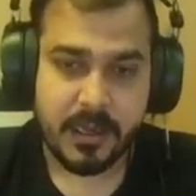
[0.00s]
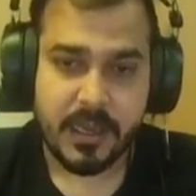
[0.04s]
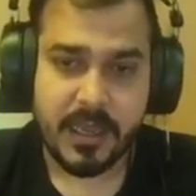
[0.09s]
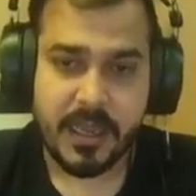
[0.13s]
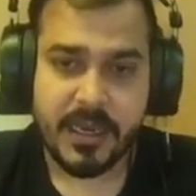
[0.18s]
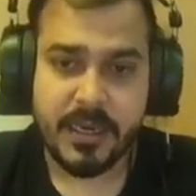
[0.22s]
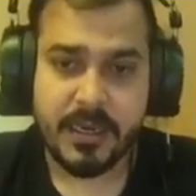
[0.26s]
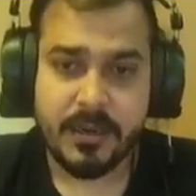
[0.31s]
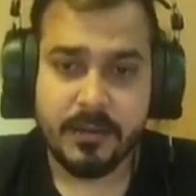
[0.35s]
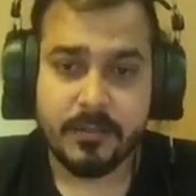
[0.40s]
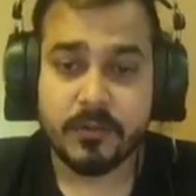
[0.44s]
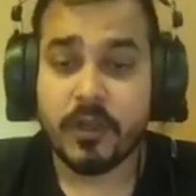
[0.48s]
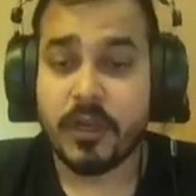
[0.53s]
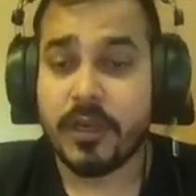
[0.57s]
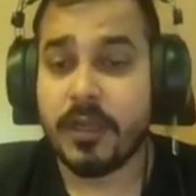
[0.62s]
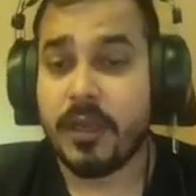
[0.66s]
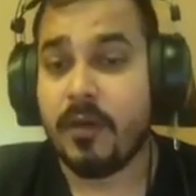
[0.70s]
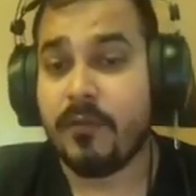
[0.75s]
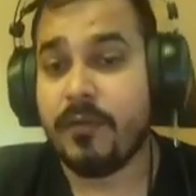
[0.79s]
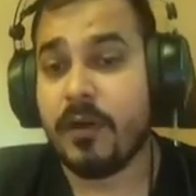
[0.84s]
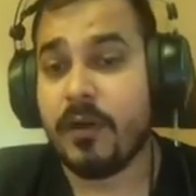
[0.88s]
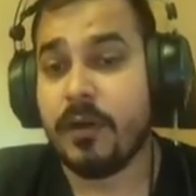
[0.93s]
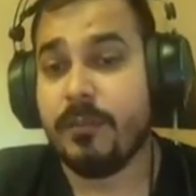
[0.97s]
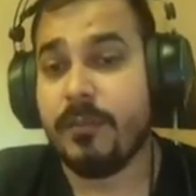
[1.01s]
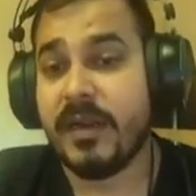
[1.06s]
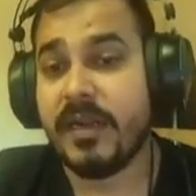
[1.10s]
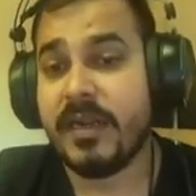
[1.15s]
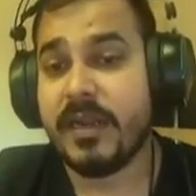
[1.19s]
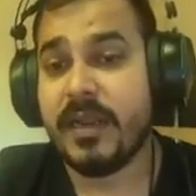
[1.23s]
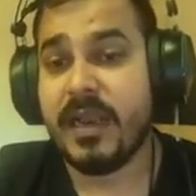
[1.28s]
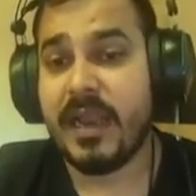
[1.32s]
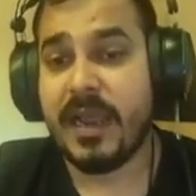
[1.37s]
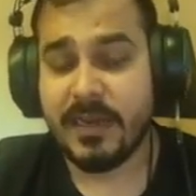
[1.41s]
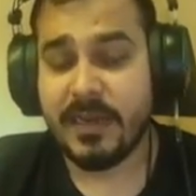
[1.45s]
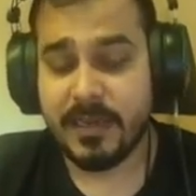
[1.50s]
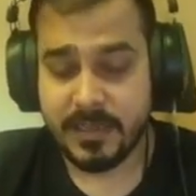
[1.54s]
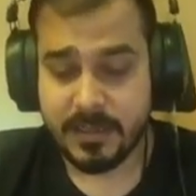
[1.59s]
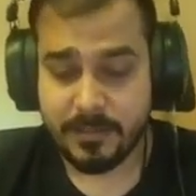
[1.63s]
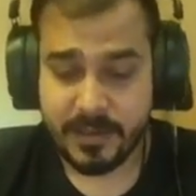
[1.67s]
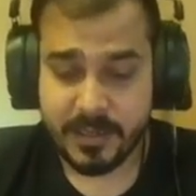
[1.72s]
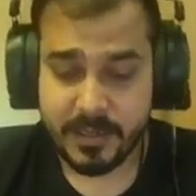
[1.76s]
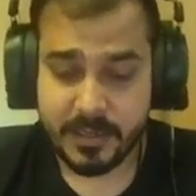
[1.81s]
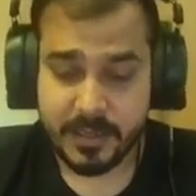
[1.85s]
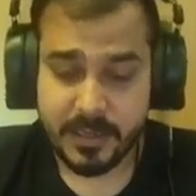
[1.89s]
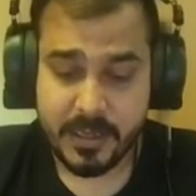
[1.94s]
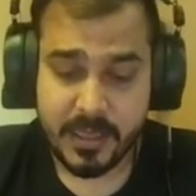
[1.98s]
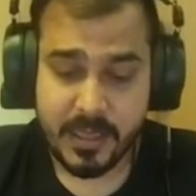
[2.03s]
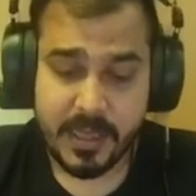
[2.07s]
any sorry for multi-line comment,